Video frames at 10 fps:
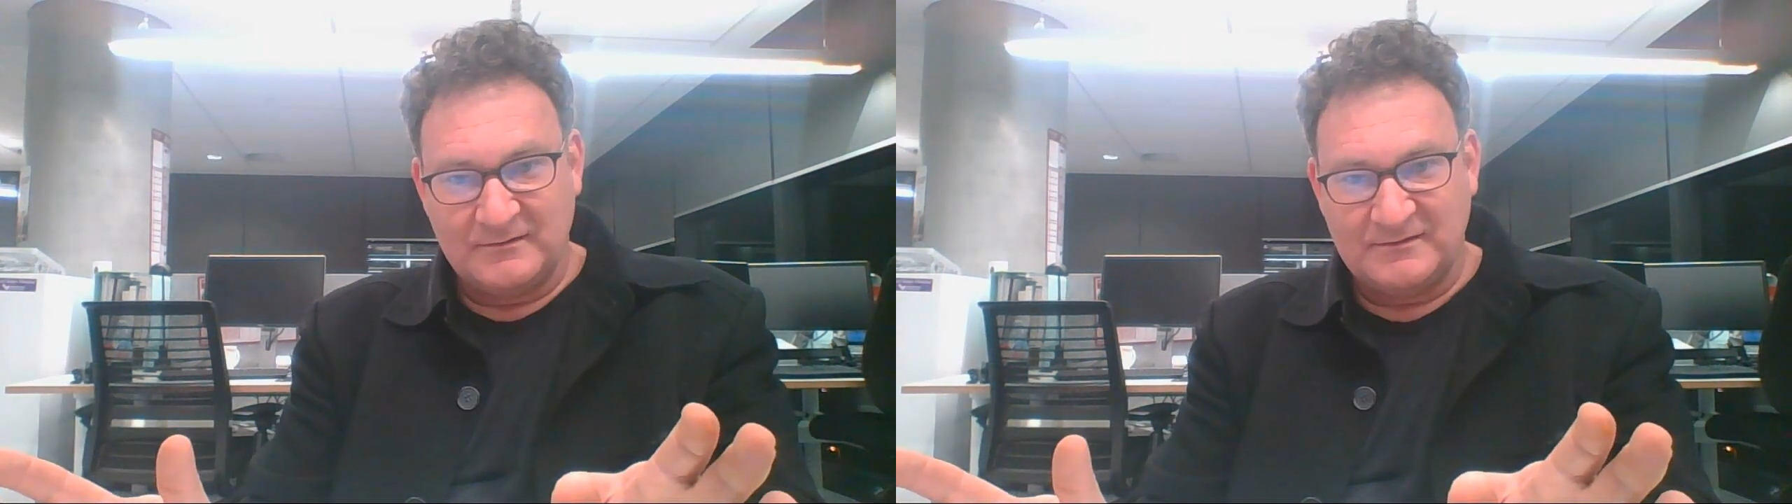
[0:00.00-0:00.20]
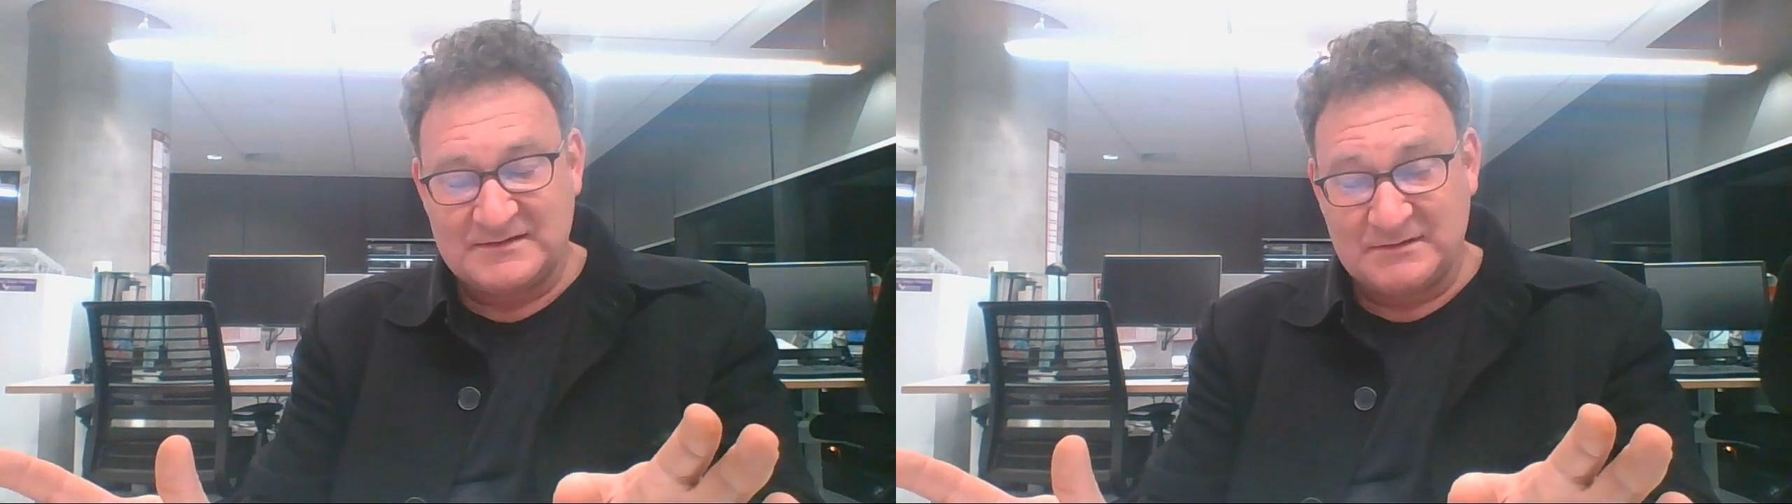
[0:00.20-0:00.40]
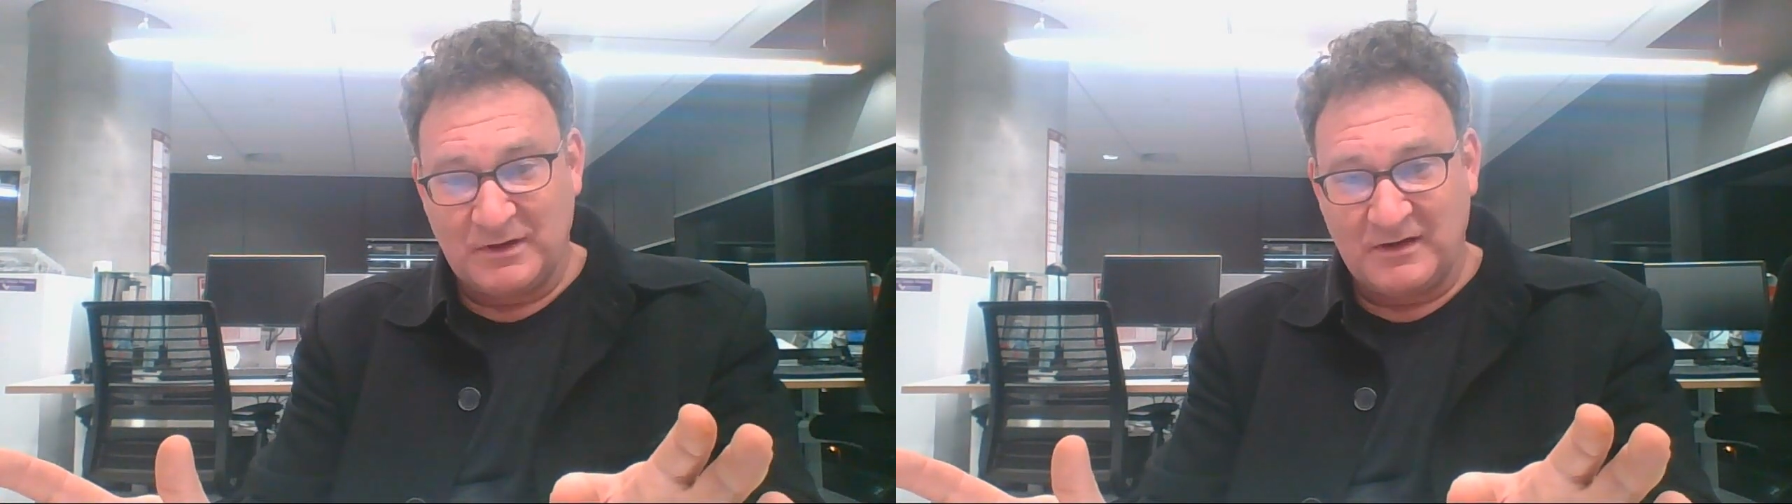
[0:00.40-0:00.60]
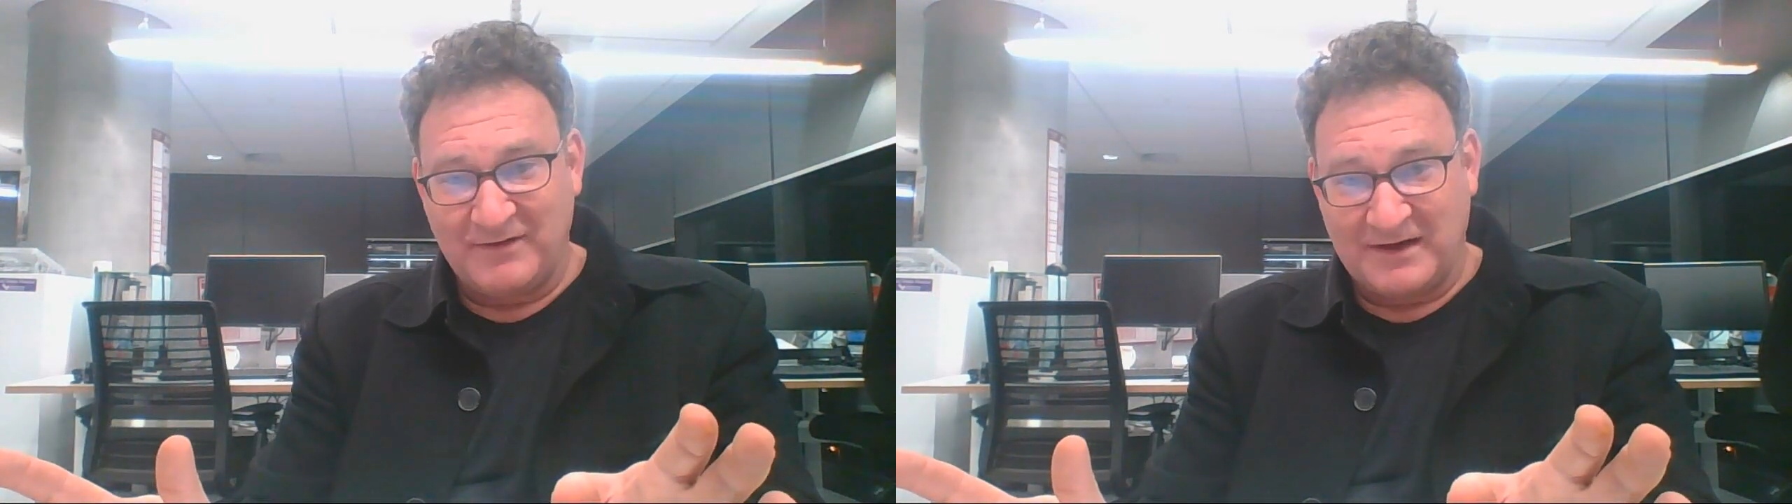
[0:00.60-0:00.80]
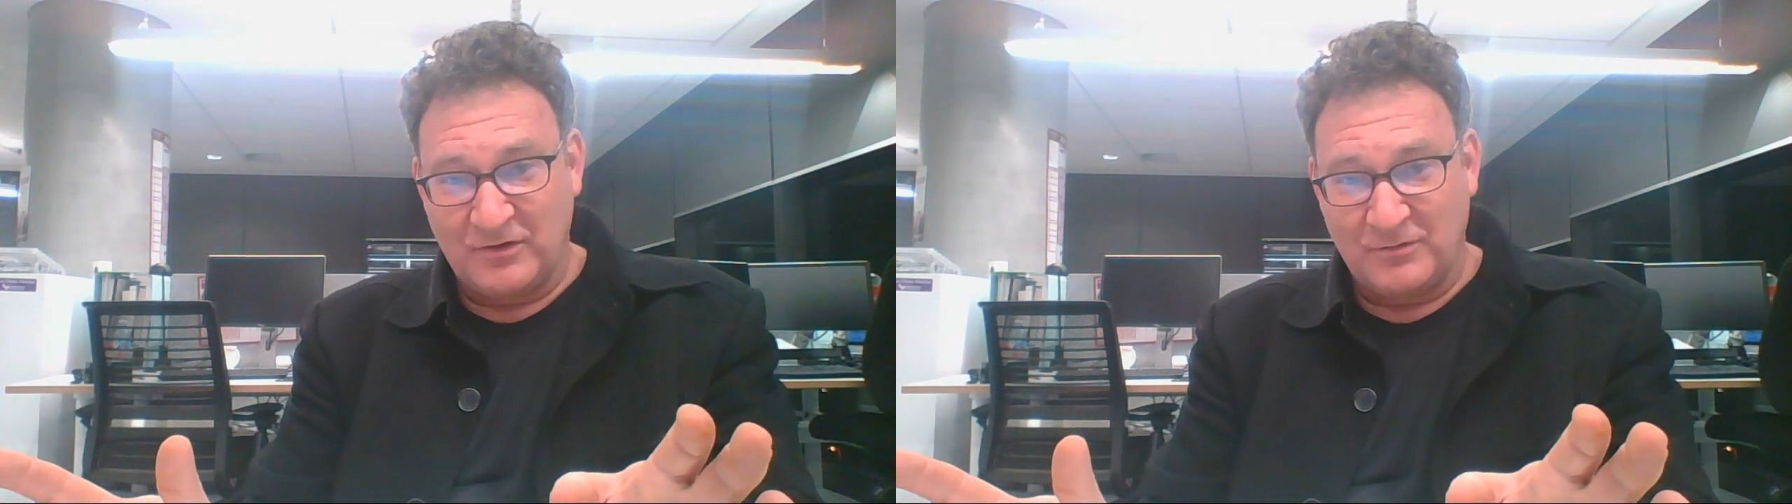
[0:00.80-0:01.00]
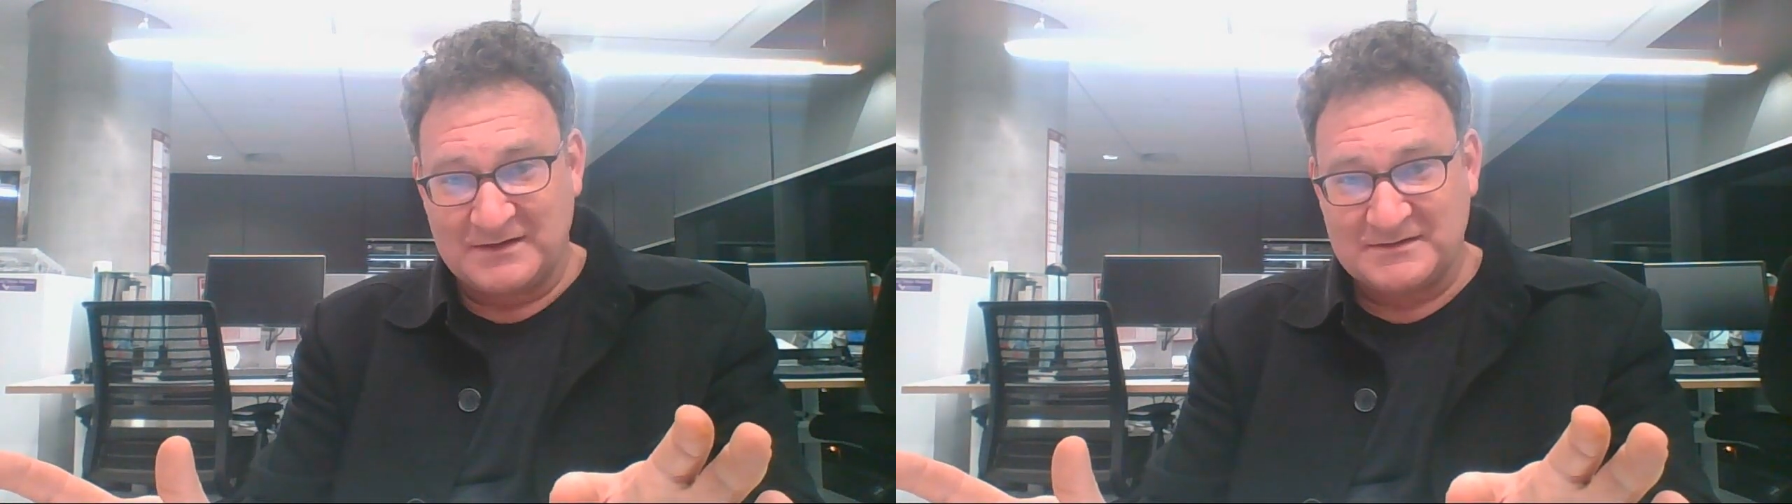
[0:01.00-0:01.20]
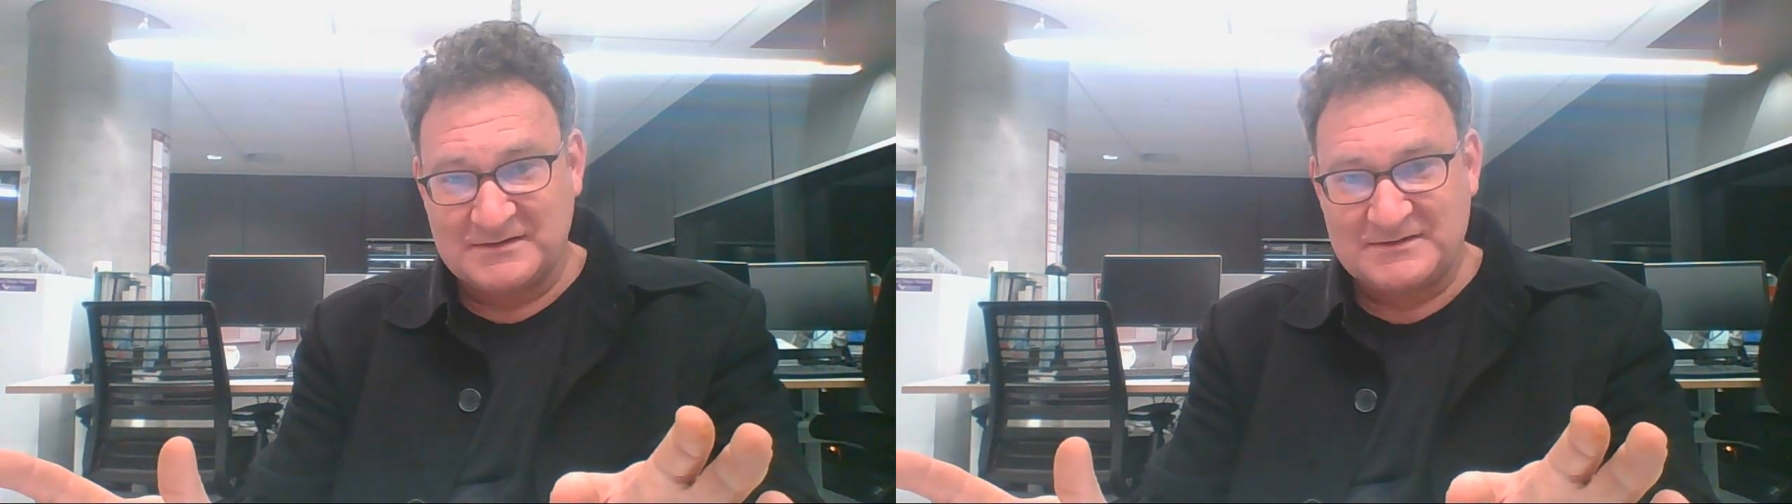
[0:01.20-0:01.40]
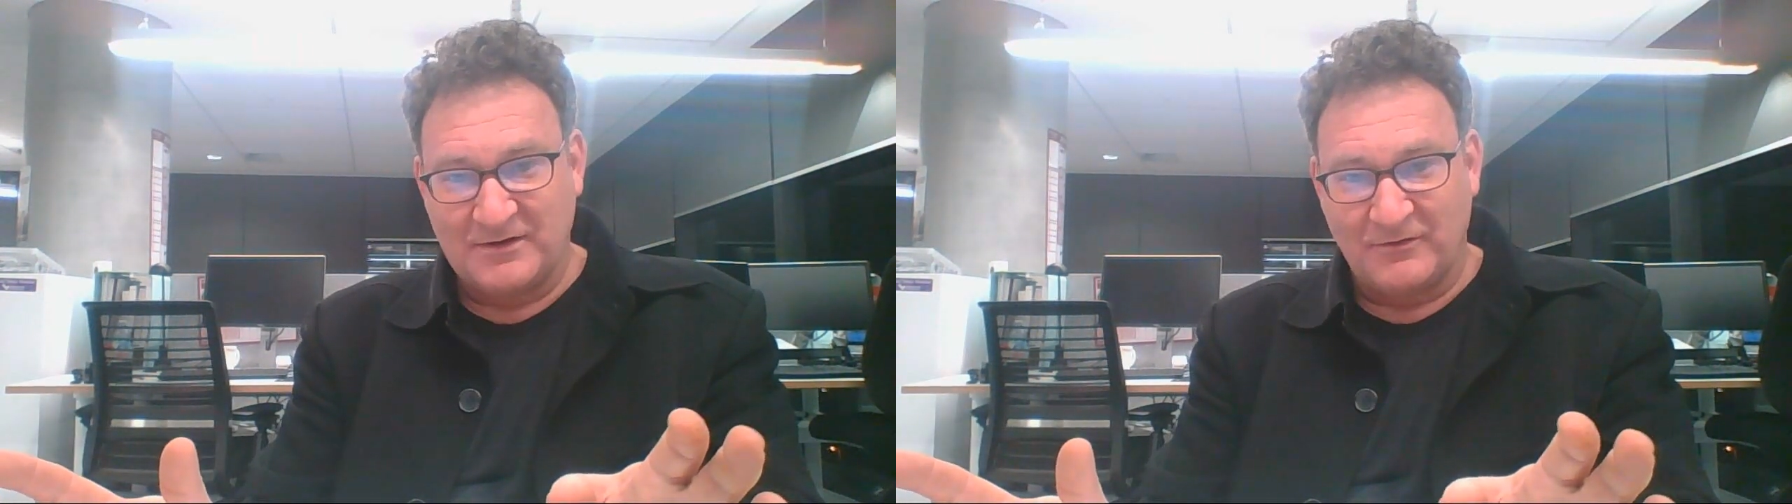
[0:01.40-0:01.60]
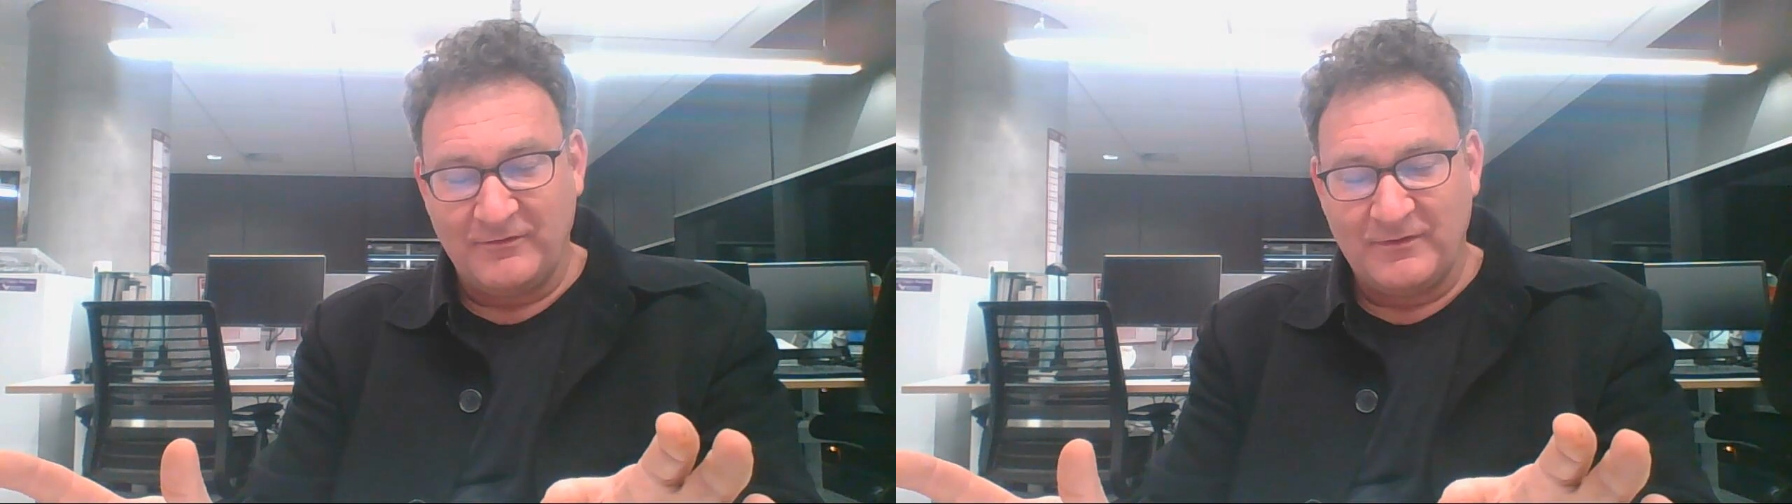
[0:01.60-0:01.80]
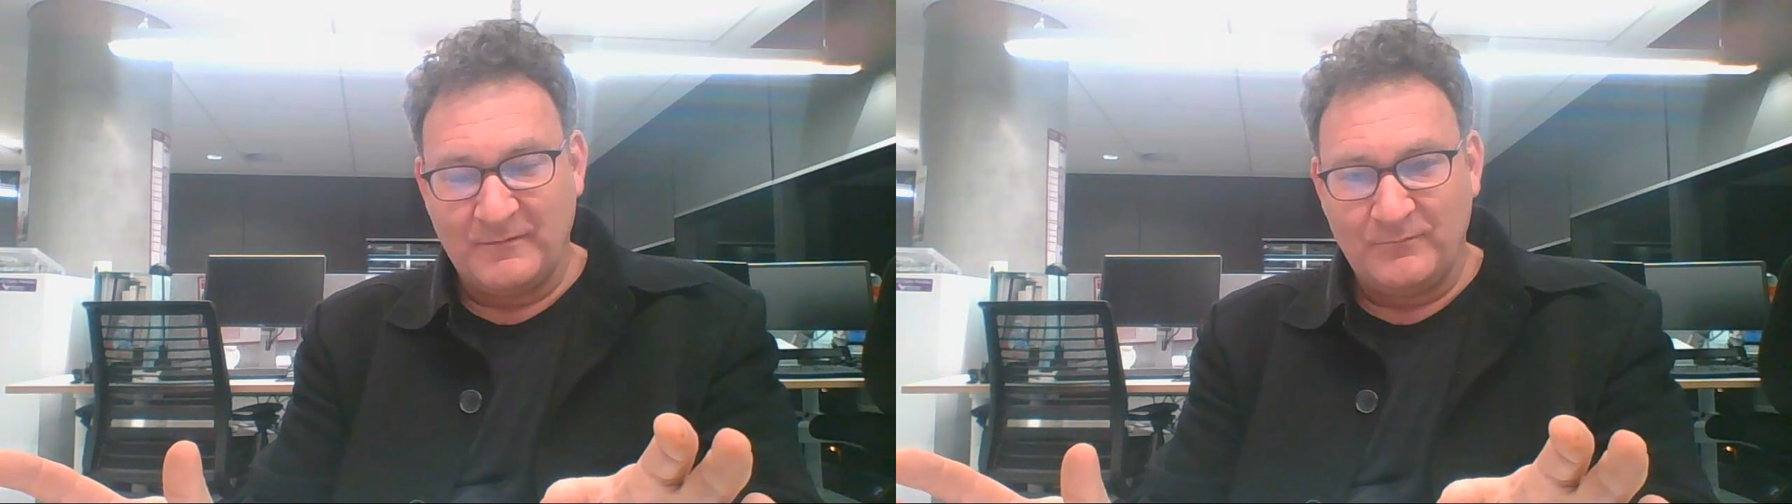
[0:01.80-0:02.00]
discipline of economics
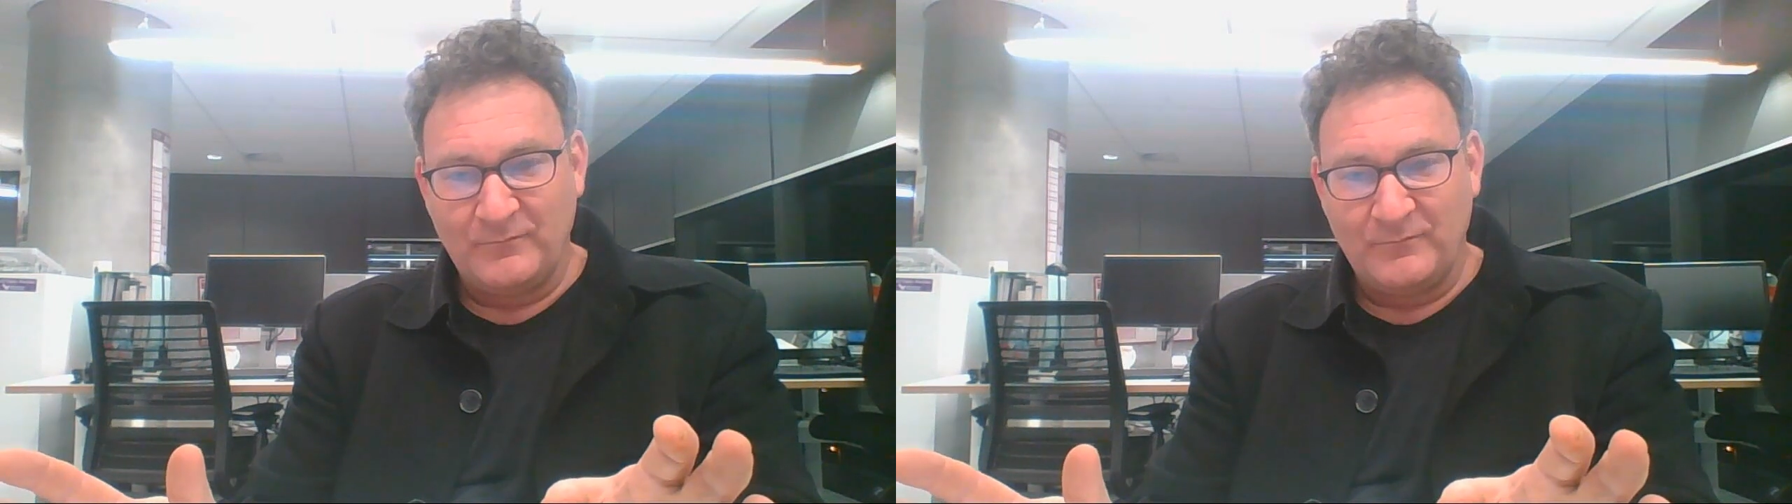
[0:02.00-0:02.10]
itself,